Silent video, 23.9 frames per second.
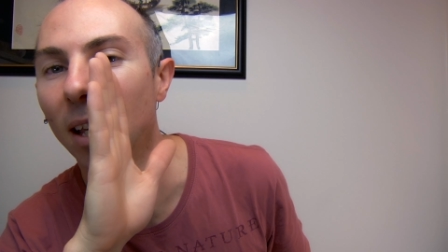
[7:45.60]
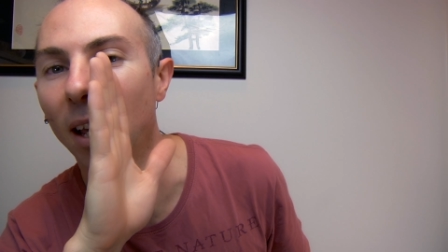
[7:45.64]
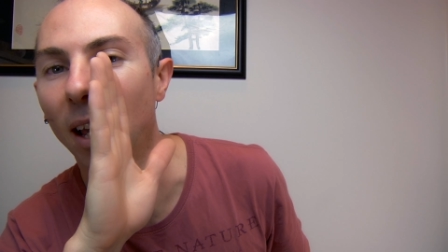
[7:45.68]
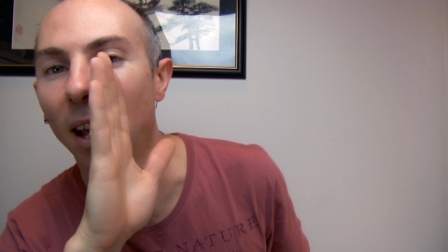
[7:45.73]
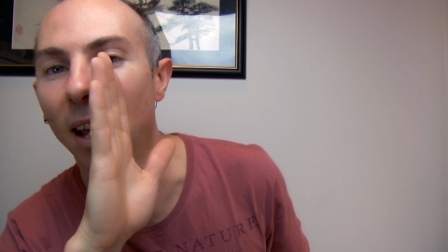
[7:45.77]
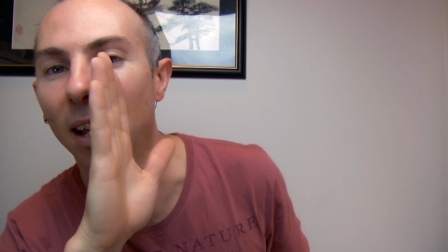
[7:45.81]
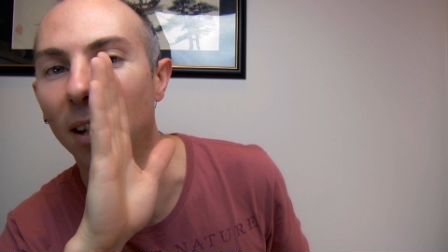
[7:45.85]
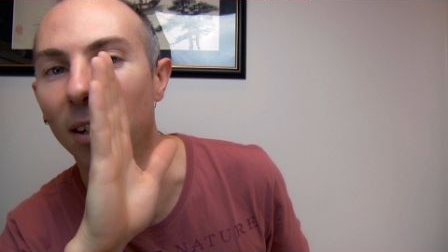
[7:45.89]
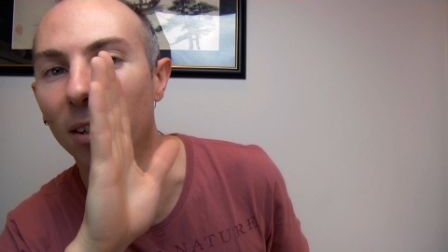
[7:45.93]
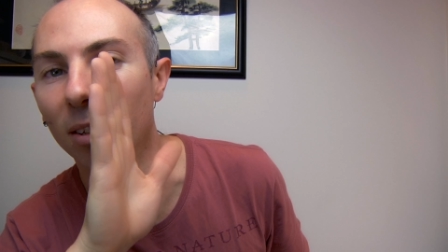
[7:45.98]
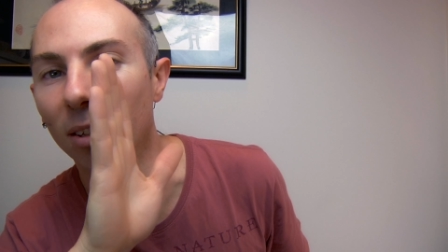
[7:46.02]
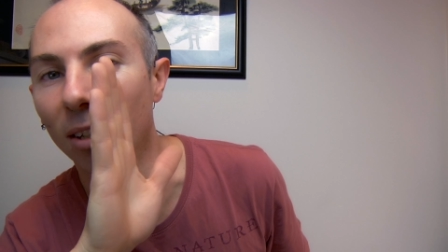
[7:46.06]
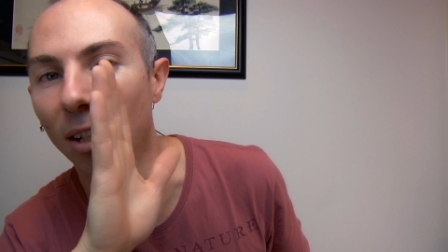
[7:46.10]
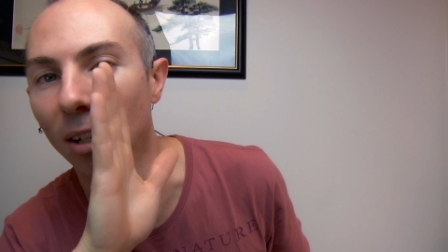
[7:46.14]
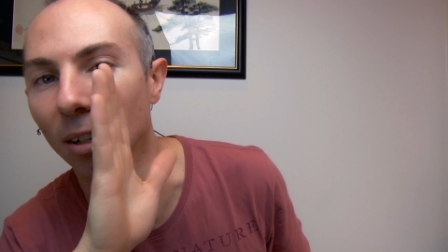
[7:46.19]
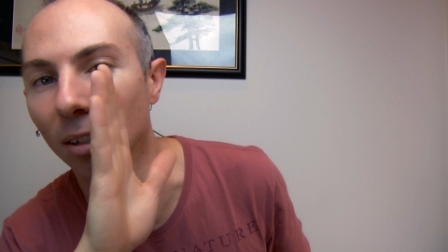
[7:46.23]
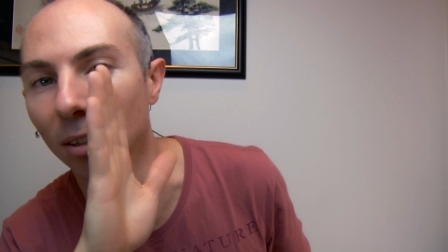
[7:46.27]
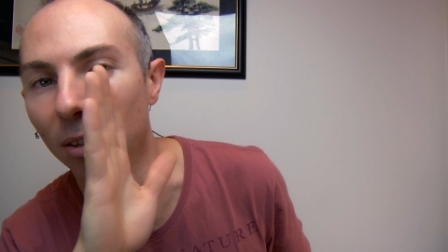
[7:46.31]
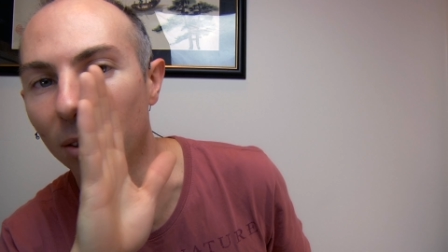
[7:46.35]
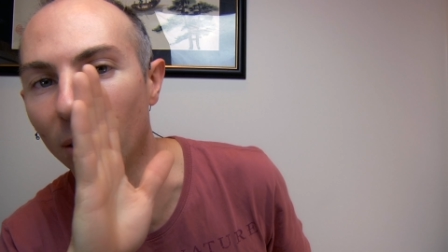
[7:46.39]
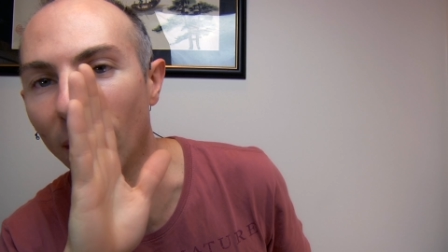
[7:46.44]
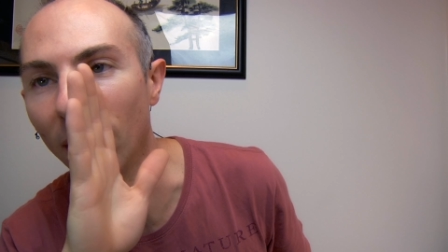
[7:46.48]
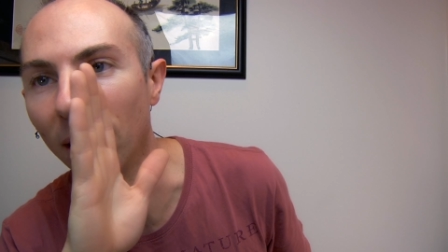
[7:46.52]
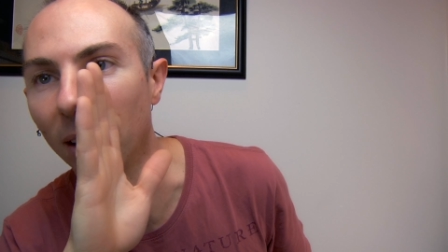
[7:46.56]
and it's going
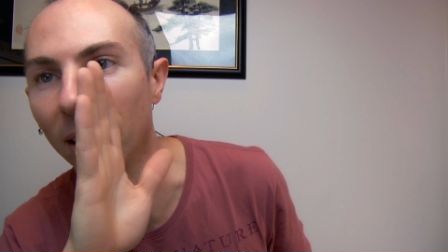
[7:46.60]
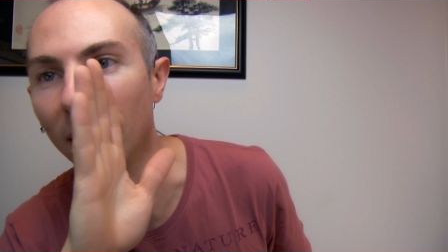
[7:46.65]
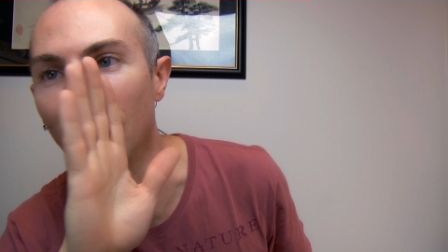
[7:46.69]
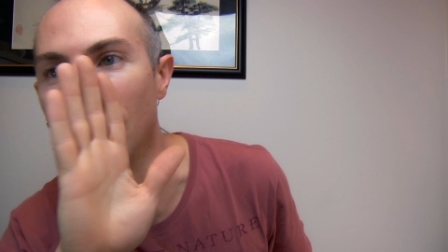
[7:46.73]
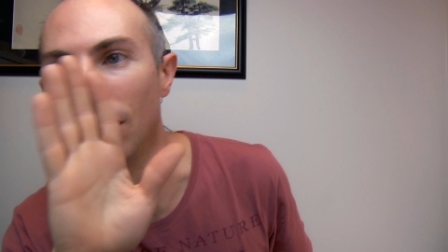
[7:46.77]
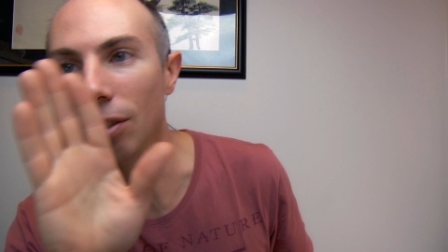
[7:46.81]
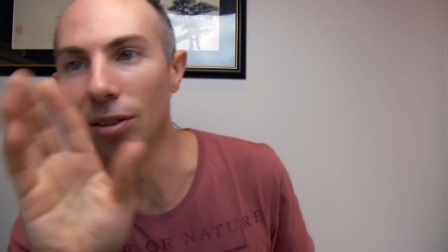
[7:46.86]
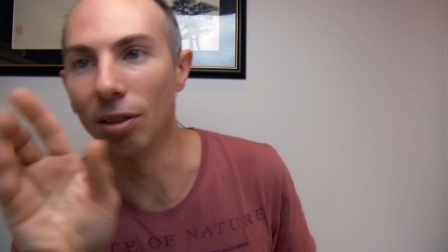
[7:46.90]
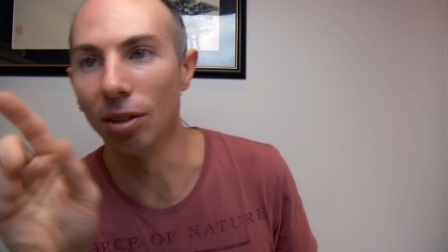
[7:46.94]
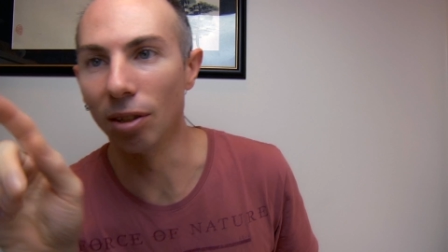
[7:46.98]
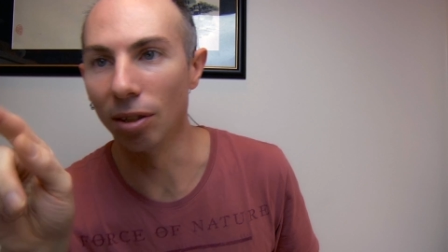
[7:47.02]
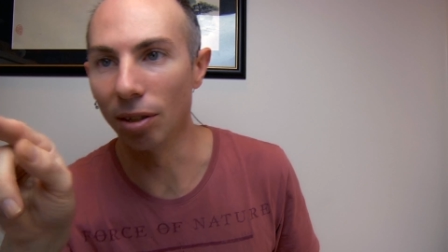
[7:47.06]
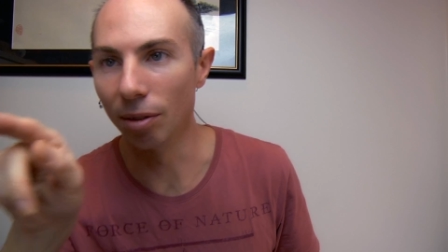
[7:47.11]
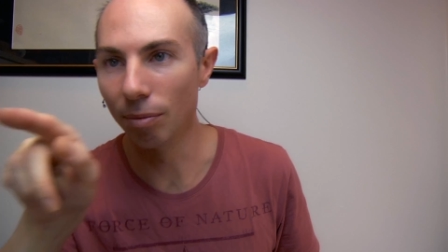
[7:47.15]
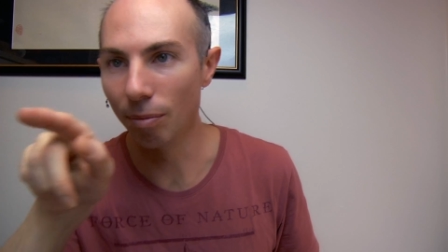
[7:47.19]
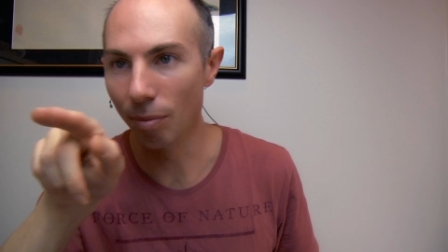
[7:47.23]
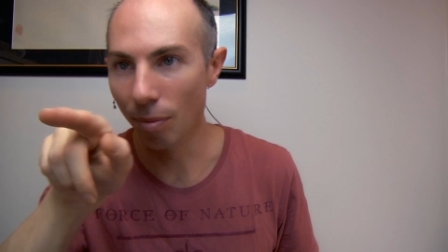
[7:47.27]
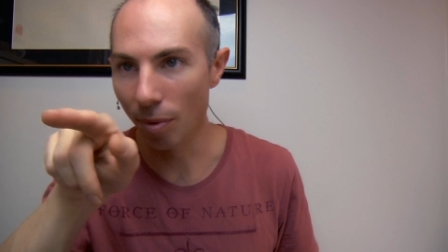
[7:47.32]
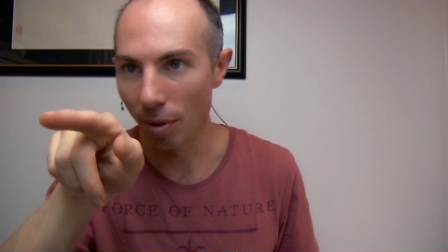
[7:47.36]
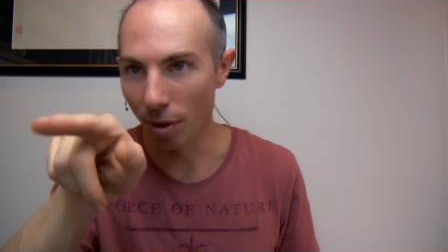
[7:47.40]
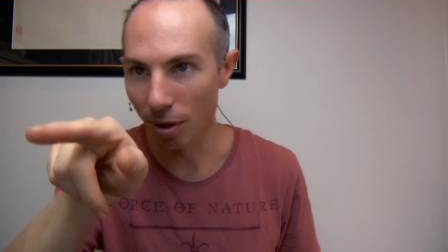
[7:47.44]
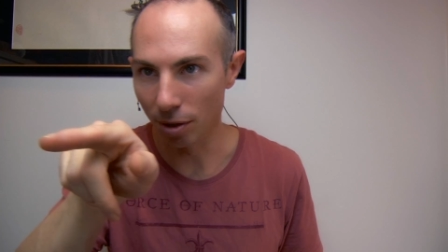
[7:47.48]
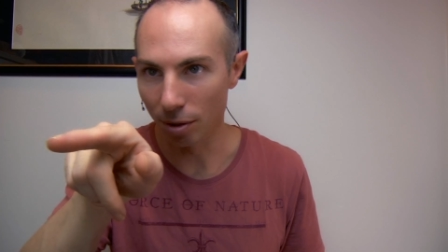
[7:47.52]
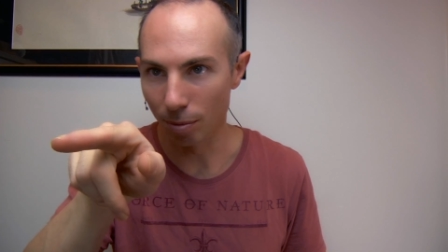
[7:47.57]
directly into
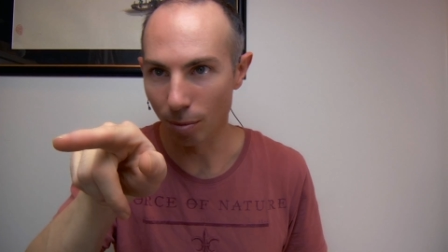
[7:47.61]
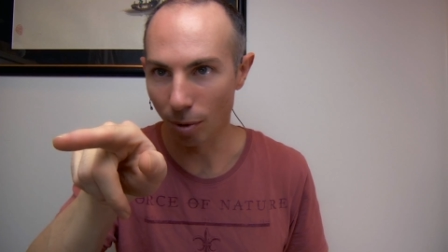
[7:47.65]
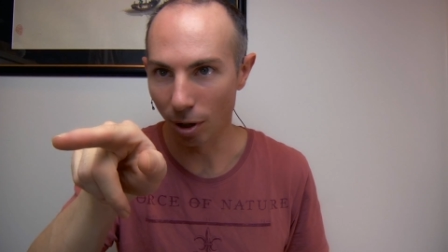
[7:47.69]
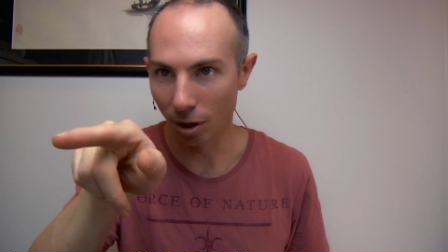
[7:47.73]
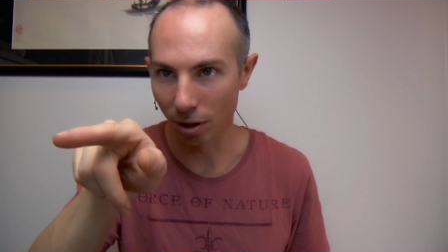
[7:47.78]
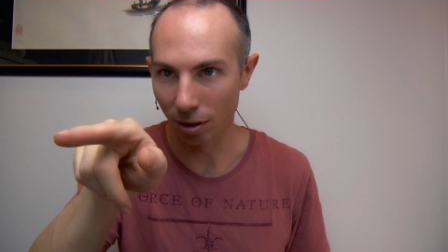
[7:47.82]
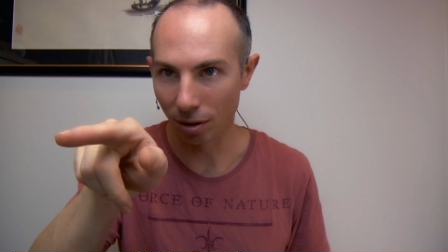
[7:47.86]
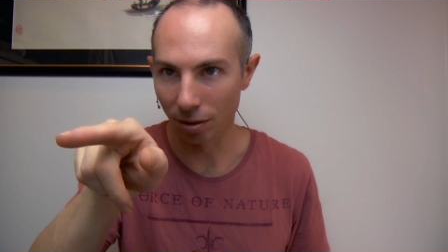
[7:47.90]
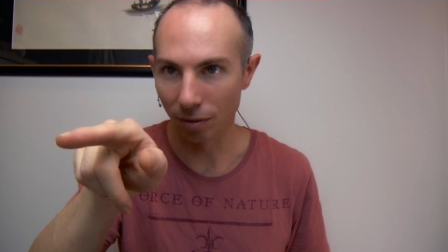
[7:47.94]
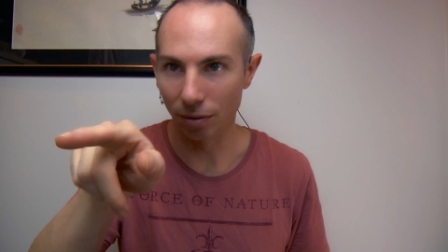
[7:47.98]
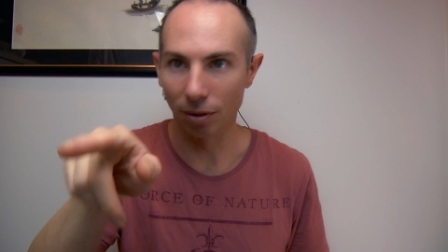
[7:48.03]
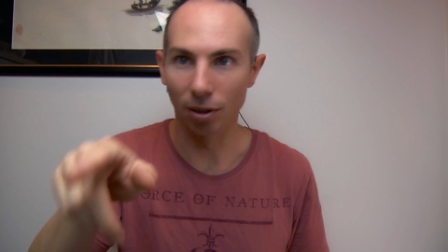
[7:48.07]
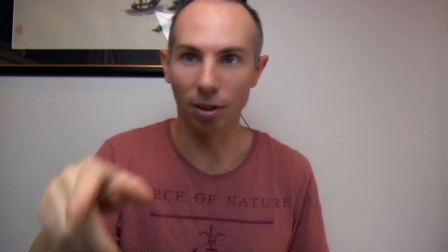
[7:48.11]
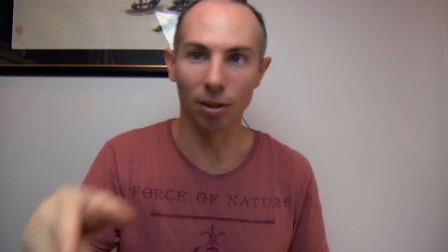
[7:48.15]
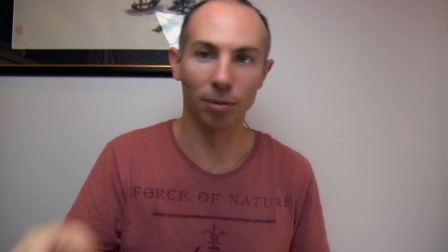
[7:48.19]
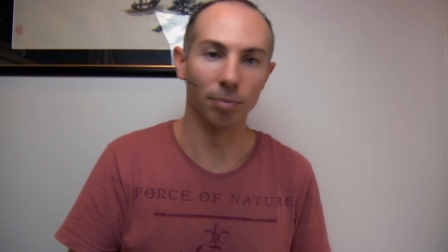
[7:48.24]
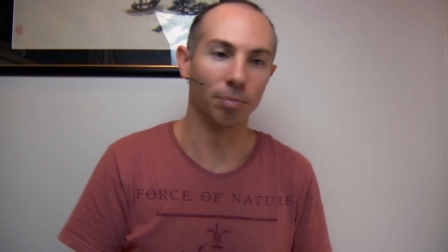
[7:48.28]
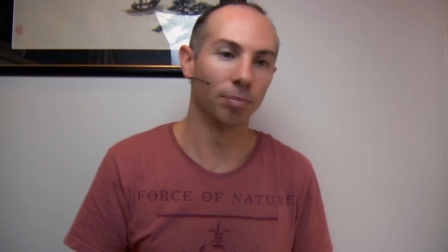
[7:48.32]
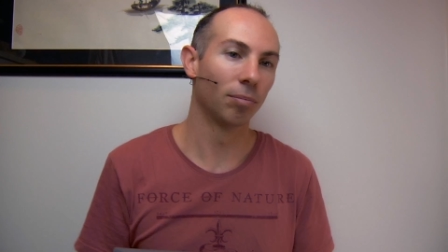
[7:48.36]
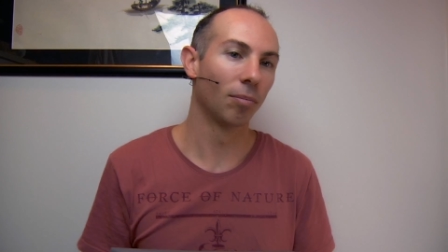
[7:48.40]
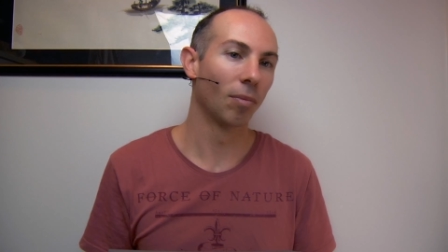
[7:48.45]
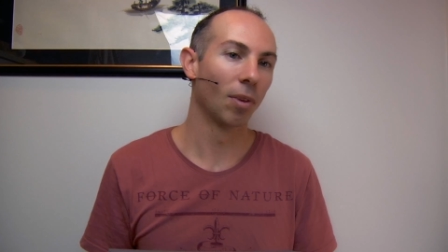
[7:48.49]
this microphone.